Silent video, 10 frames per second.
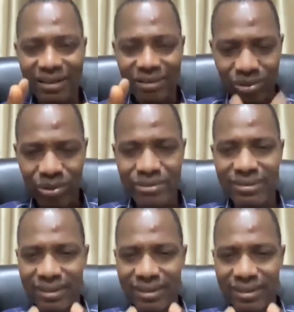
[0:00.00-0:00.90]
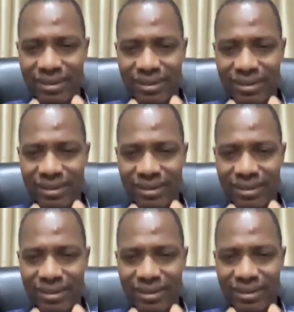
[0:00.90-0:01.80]
are not
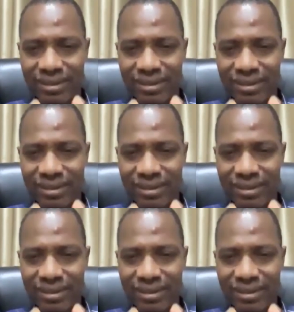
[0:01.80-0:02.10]
acceptable.